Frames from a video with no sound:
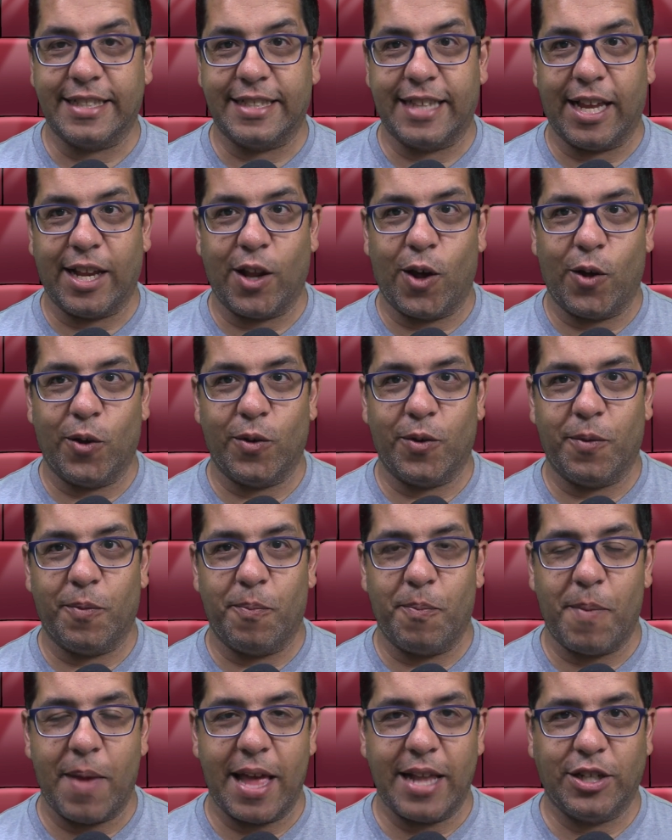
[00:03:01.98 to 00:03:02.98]
They don't
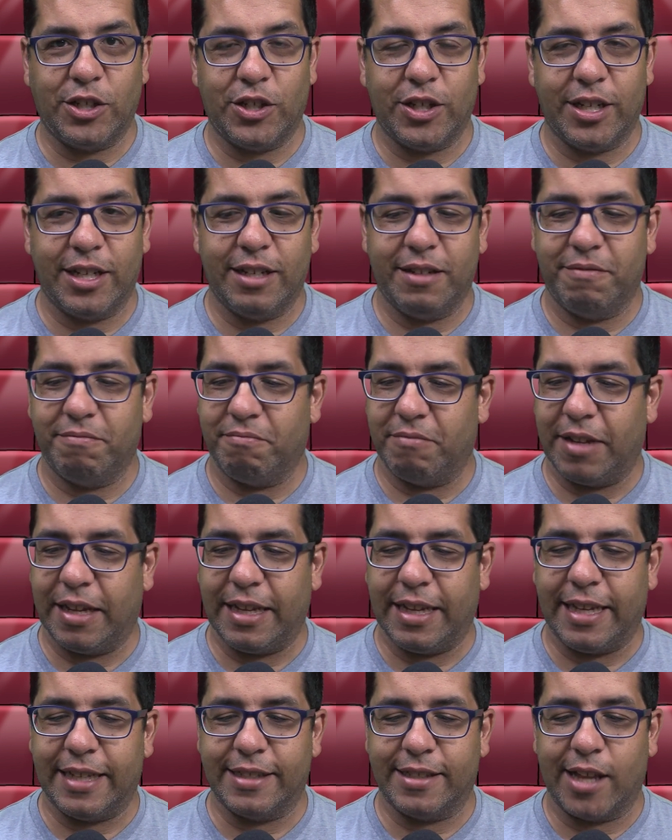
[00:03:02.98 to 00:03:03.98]
mention,
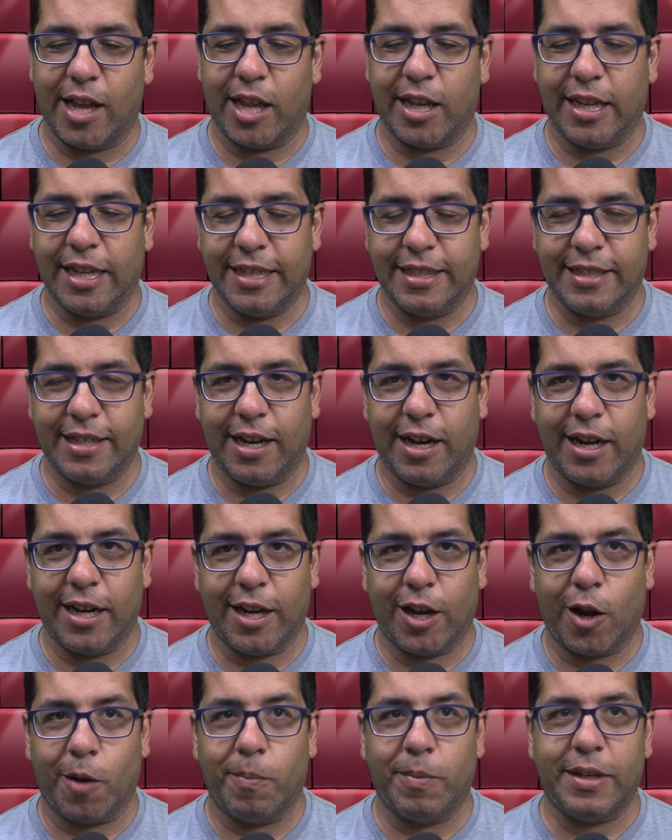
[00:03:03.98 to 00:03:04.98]
he's not listed on
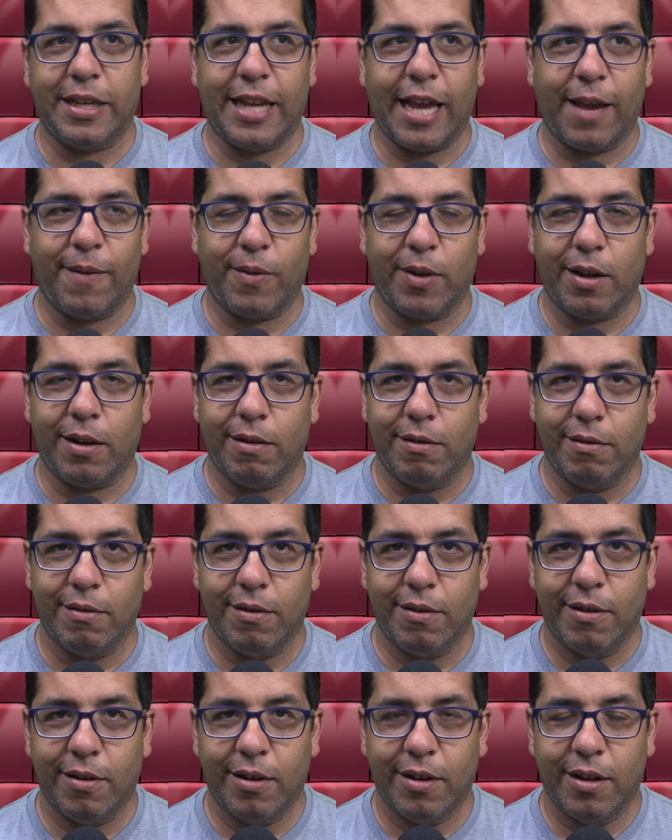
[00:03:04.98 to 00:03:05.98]
here, but David
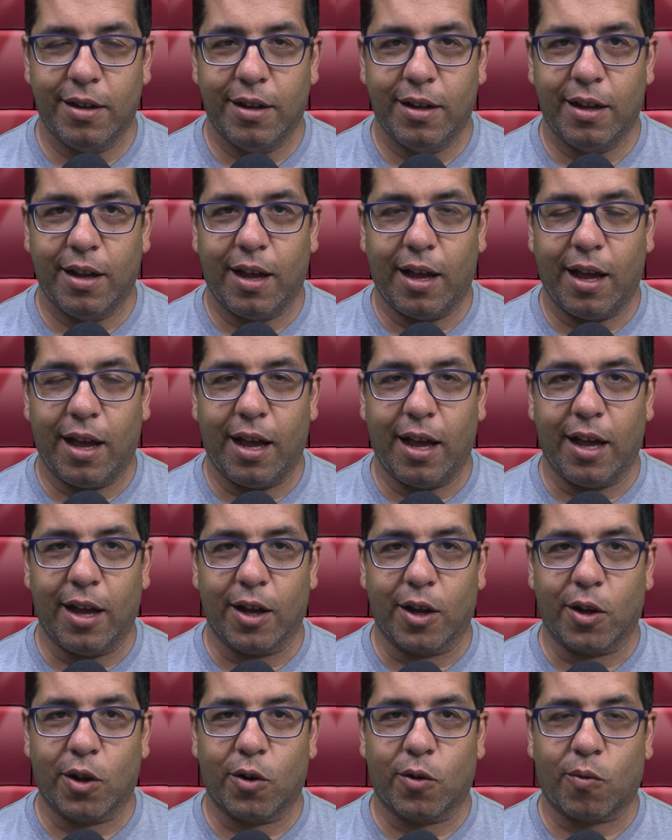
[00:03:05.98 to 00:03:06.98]

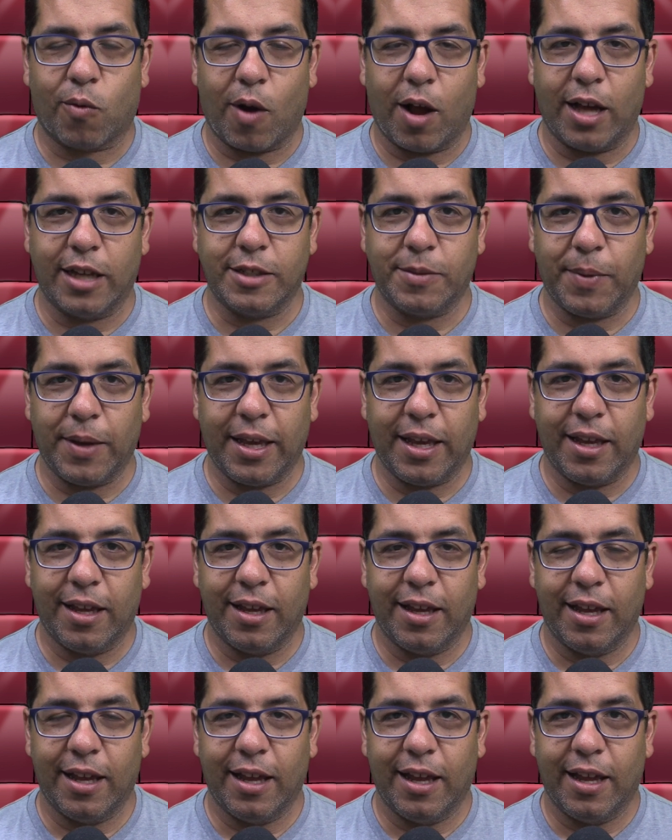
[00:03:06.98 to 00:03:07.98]
Crosby,
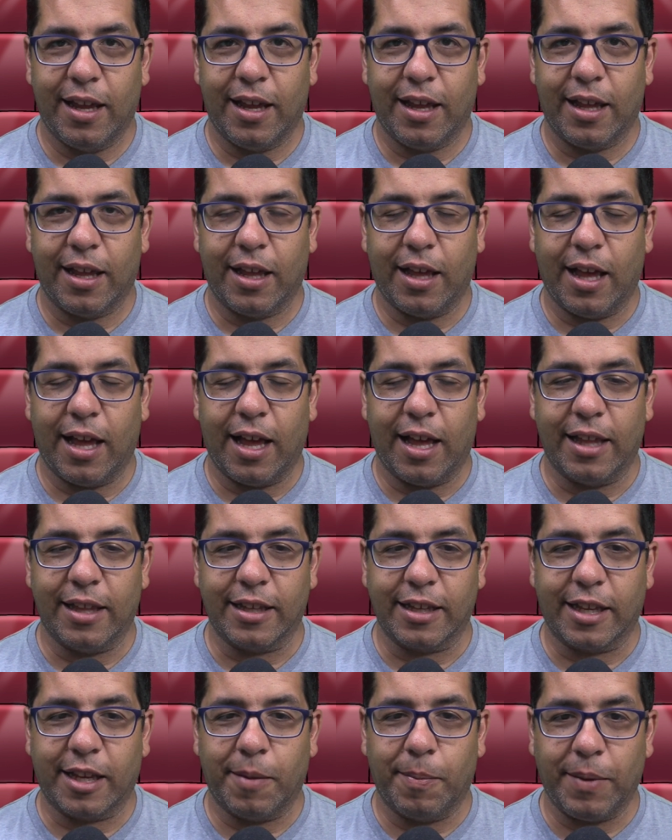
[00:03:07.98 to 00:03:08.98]

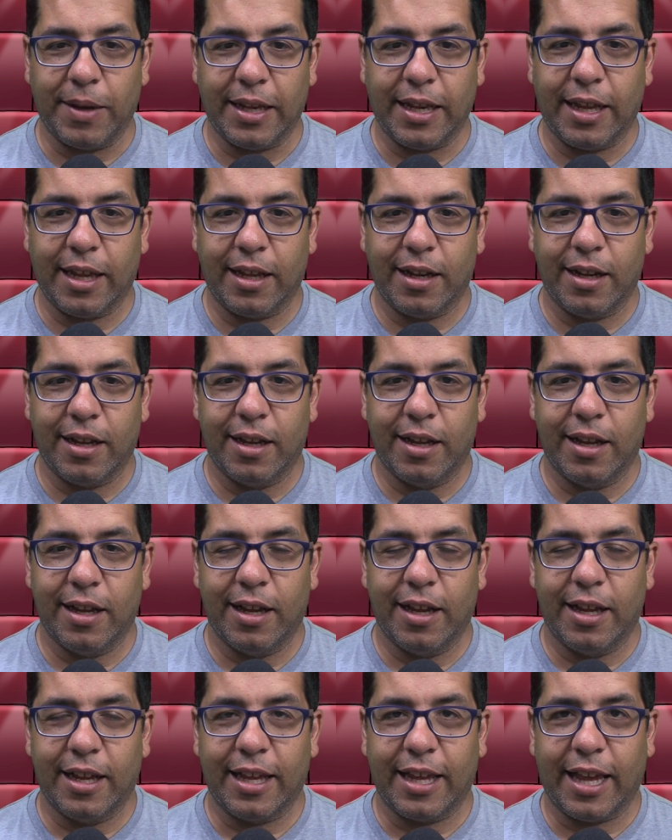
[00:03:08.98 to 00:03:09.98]
comedian,
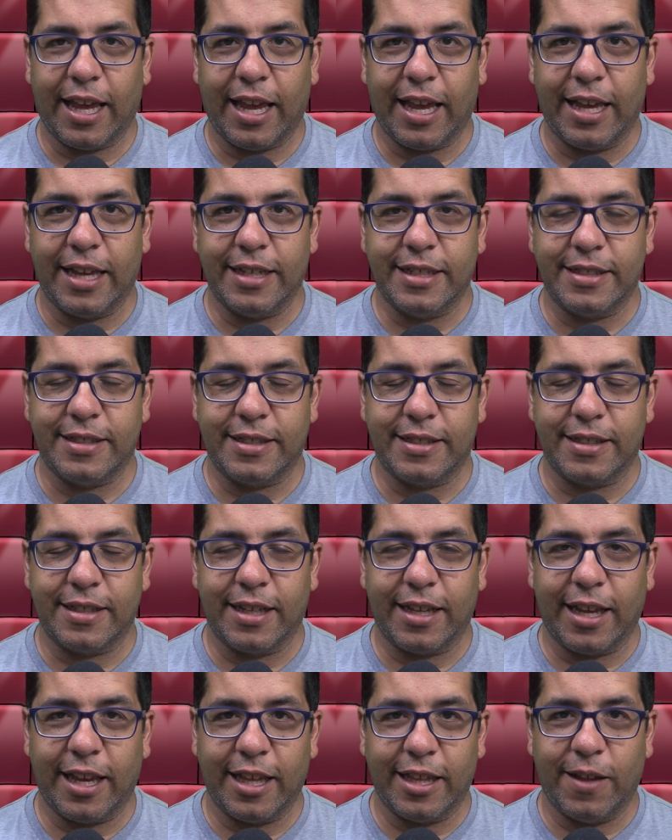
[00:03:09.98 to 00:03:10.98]
is
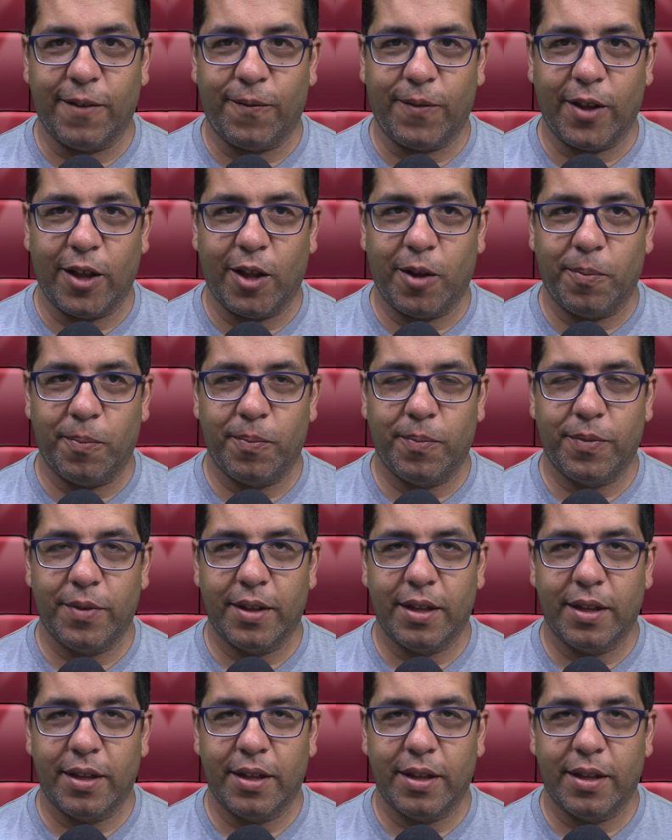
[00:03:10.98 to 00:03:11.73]
in the film.